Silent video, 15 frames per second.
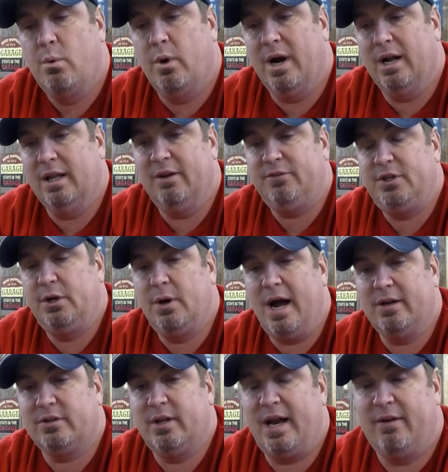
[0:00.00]
When I left you
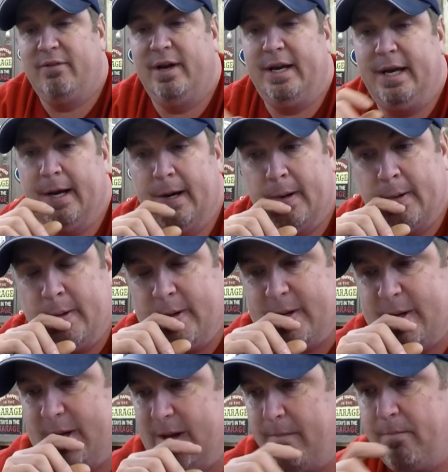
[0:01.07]
guys on that video,
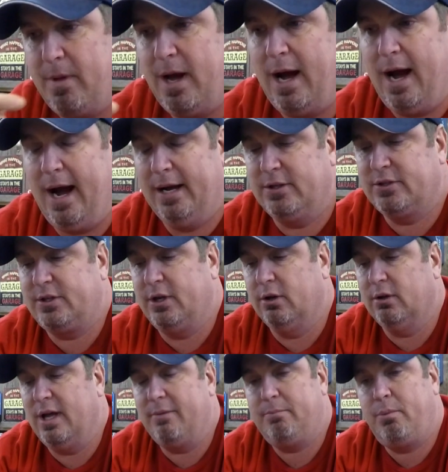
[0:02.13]
I'd
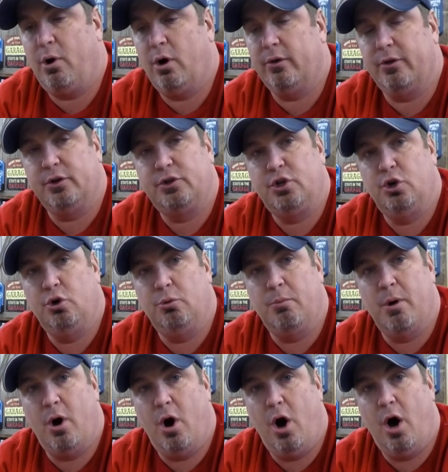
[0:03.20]
still left part of the
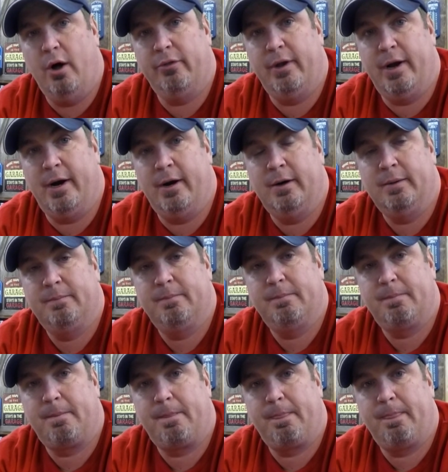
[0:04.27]
tube on there
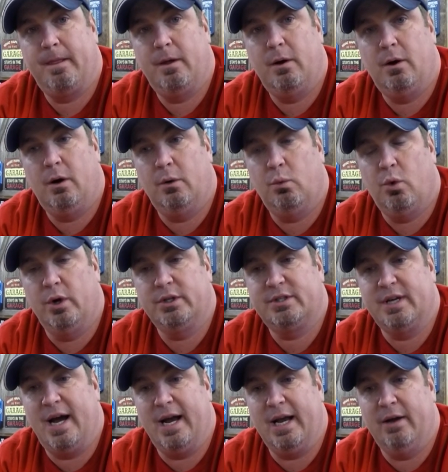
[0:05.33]
on one
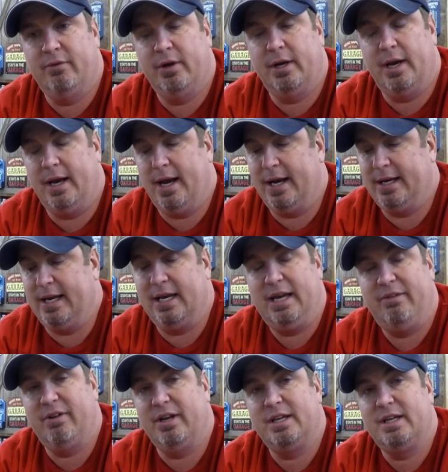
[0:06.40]
side of it, and I didn't
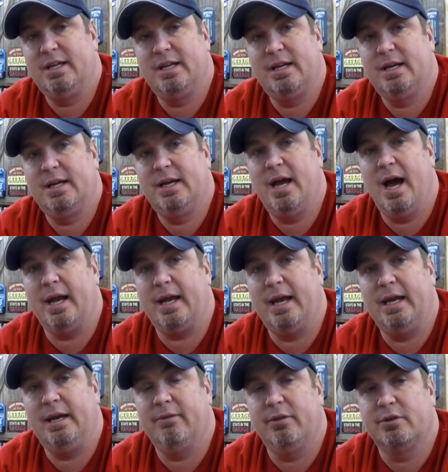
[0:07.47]
even cut
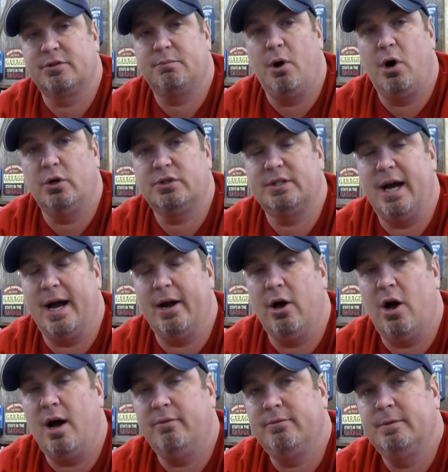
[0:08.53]
any of the small side
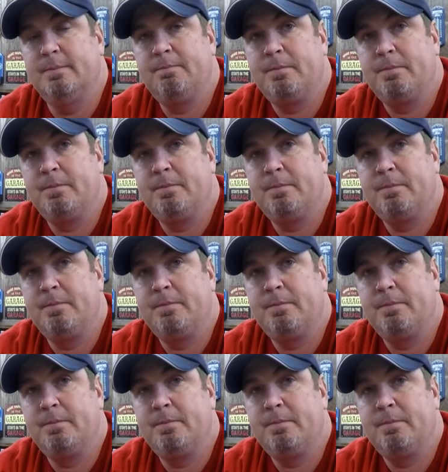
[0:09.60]
off.